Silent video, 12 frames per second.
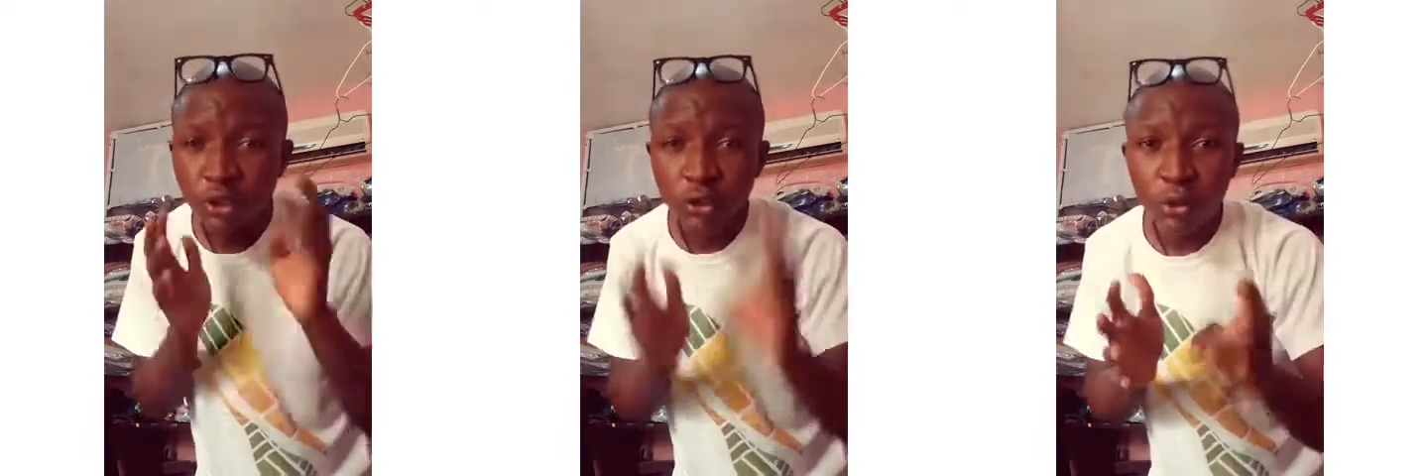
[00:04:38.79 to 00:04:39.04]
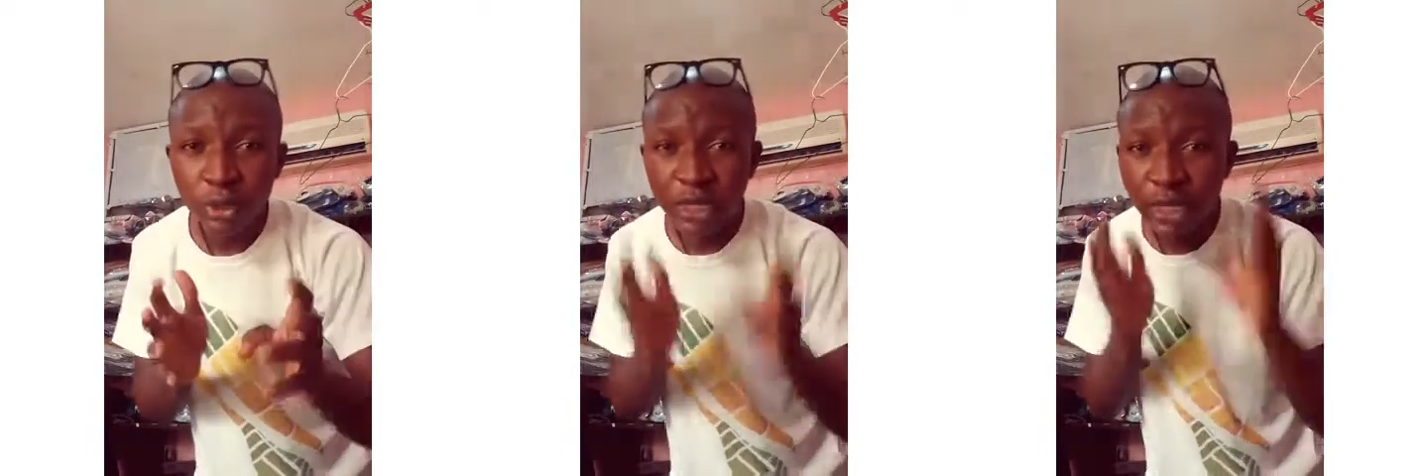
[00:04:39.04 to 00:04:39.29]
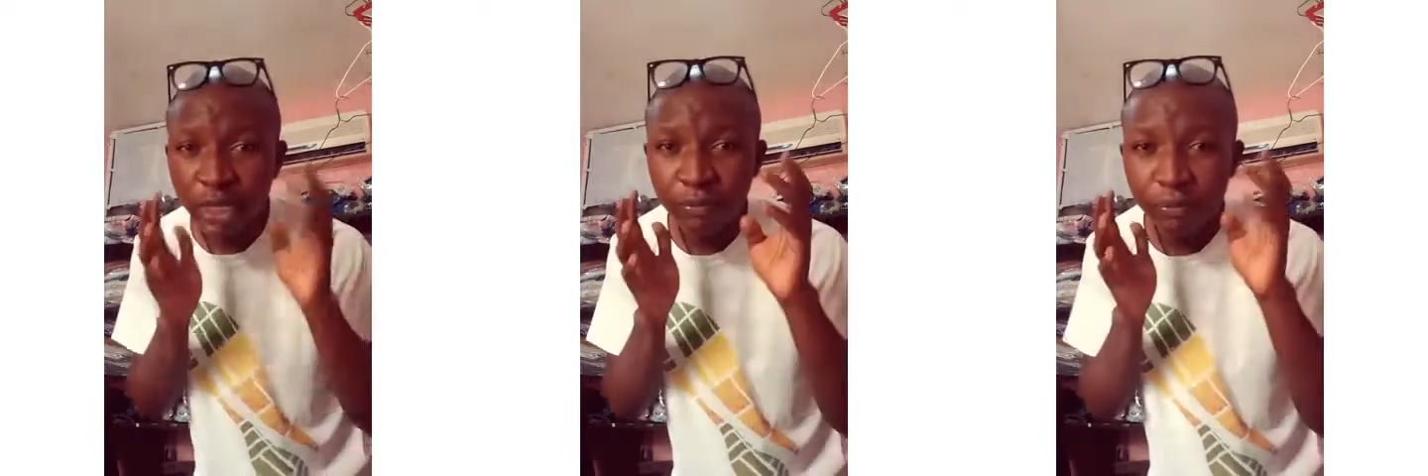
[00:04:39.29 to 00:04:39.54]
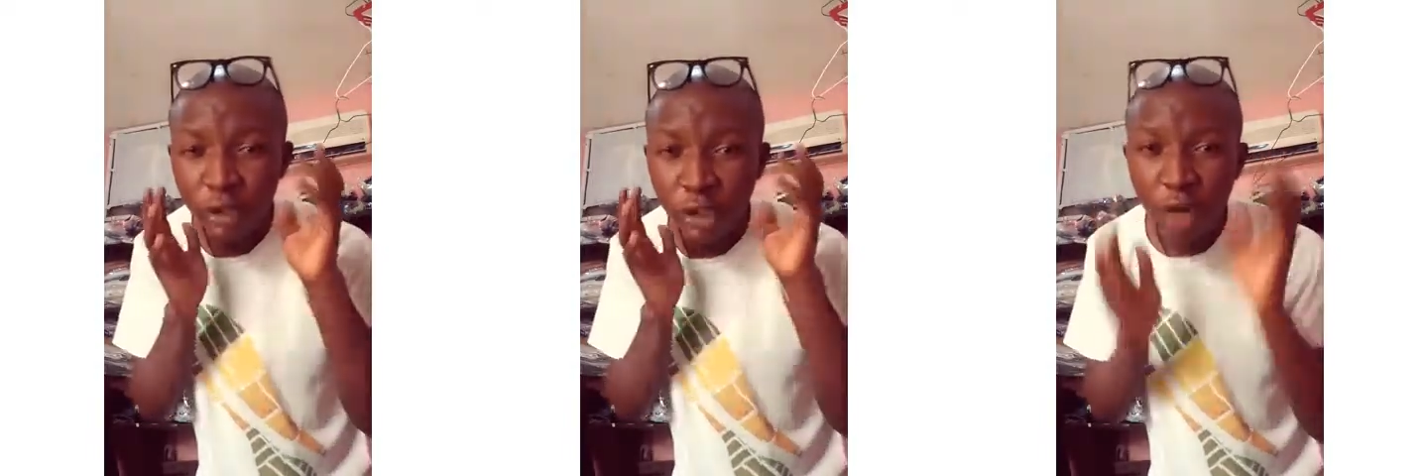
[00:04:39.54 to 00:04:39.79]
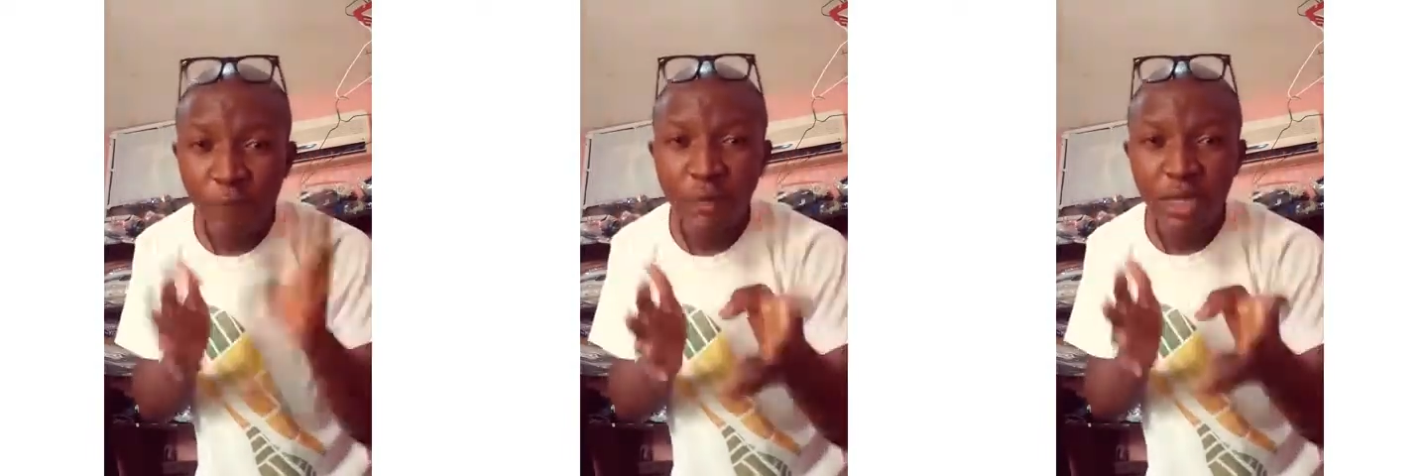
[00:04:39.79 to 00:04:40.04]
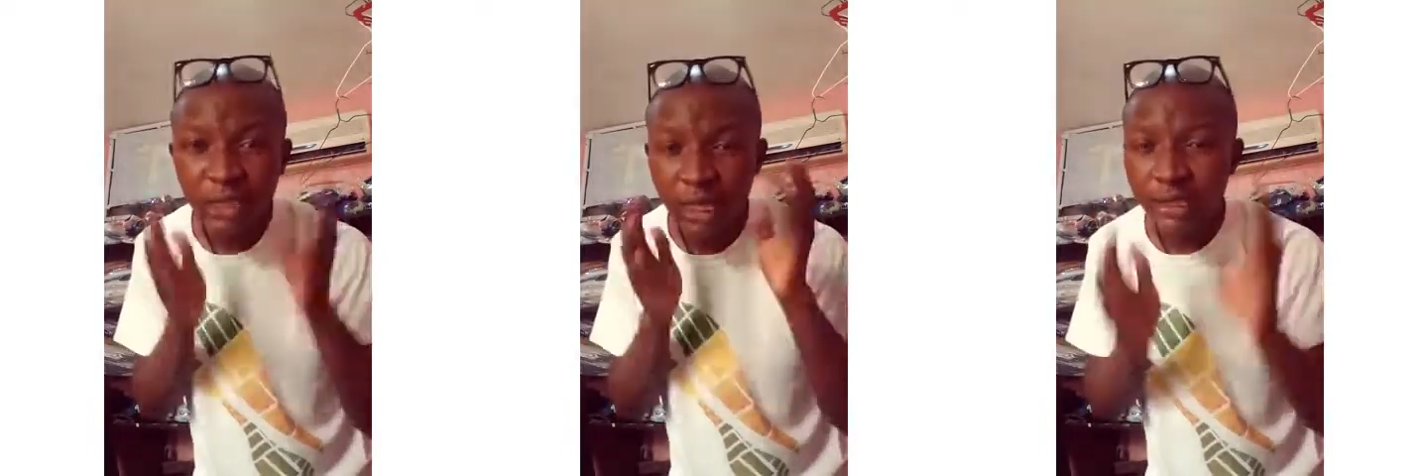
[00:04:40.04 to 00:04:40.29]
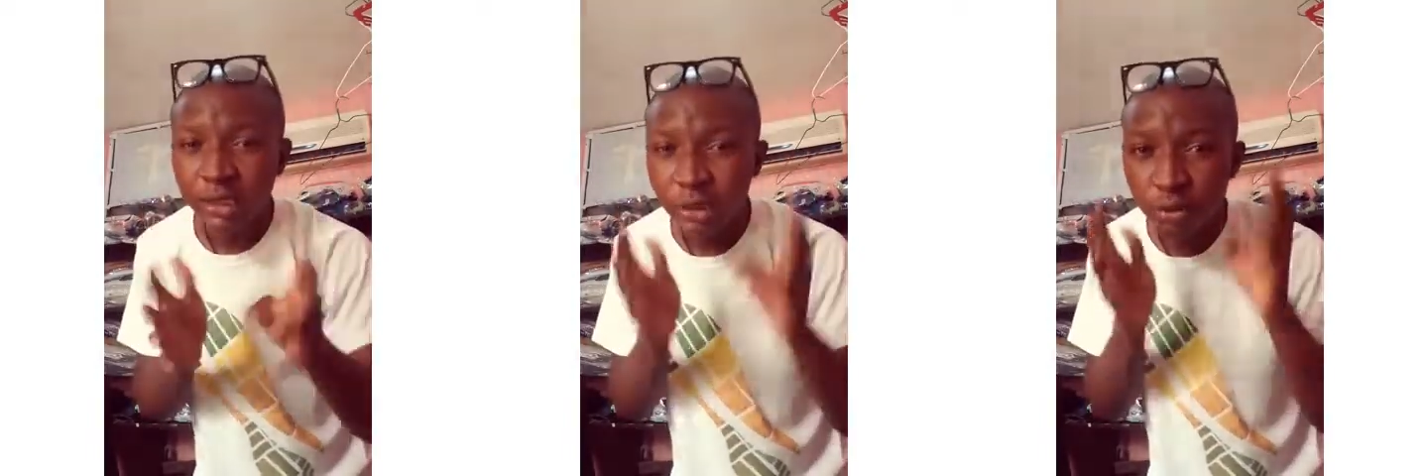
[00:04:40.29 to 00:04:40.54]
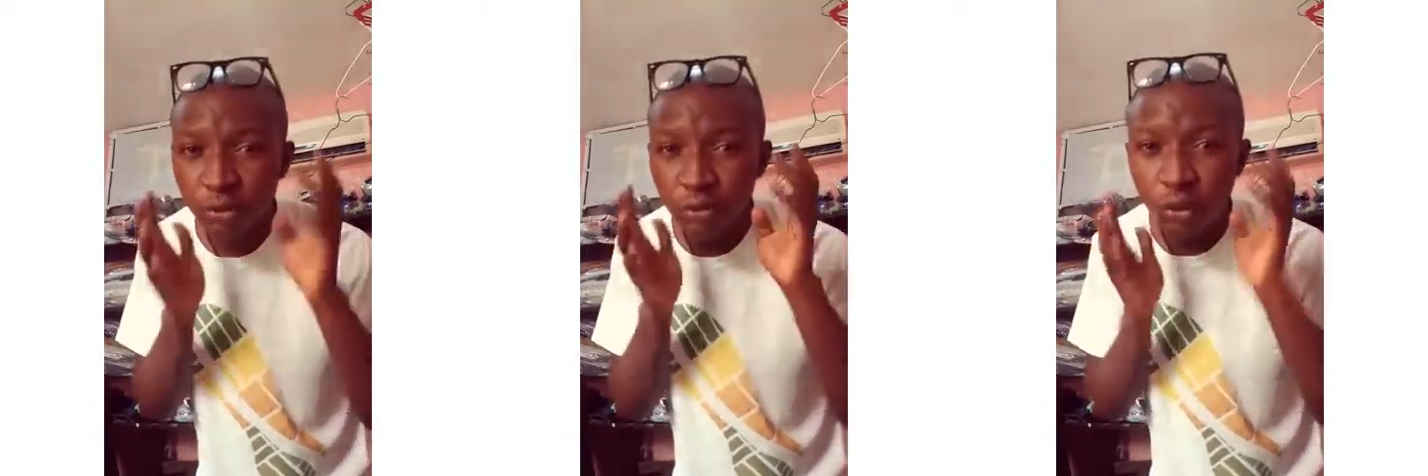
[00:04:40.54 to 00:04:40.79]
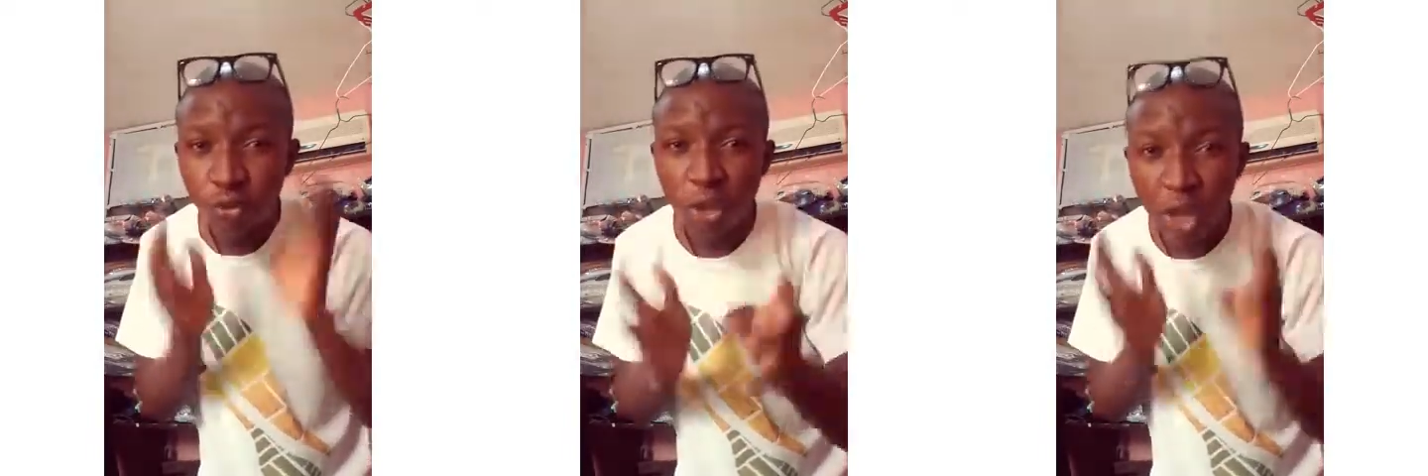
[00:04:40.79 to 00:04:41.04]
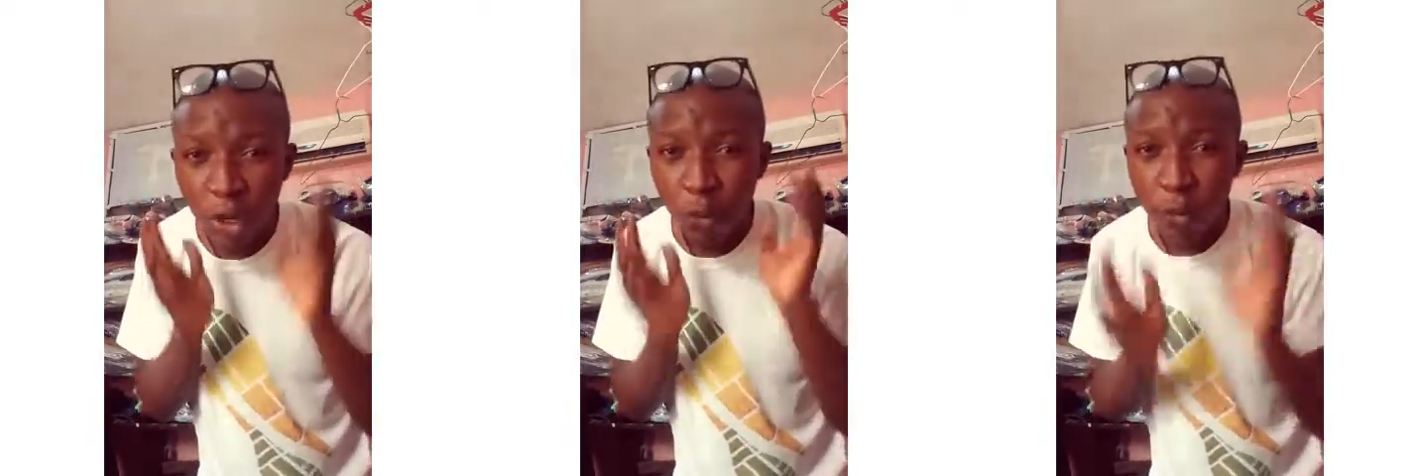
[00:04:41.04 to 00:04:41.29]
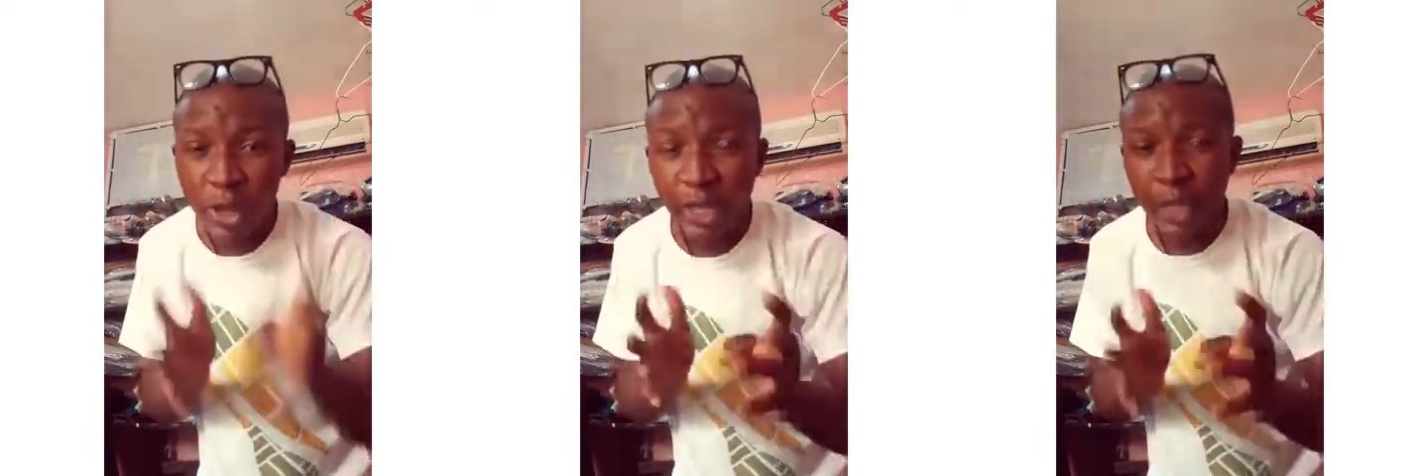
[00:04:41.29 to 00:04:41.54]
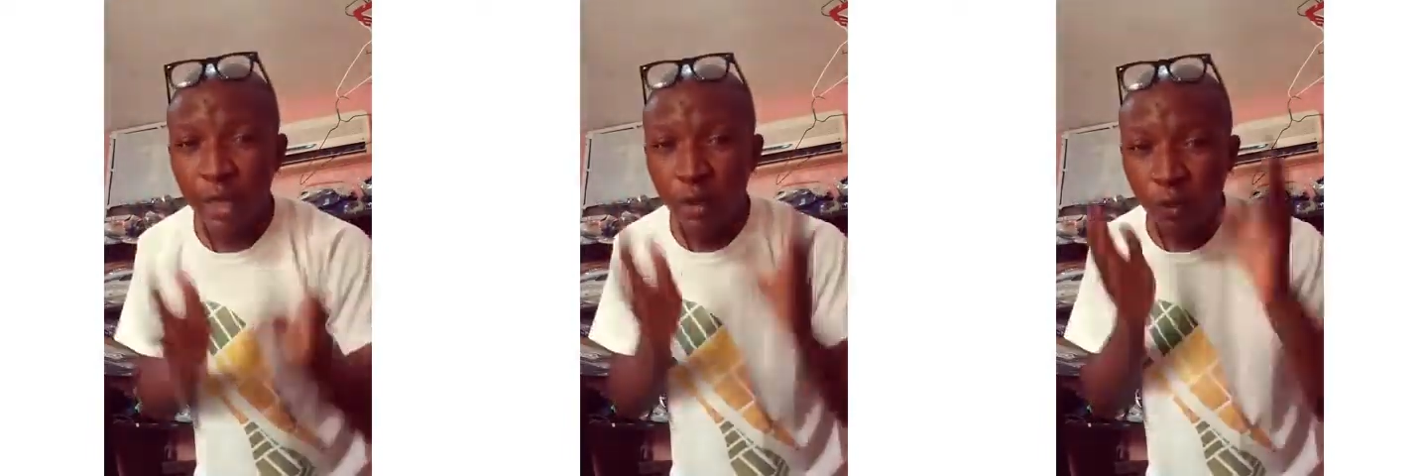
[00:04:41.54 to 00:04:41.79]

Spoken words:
So the government can still do away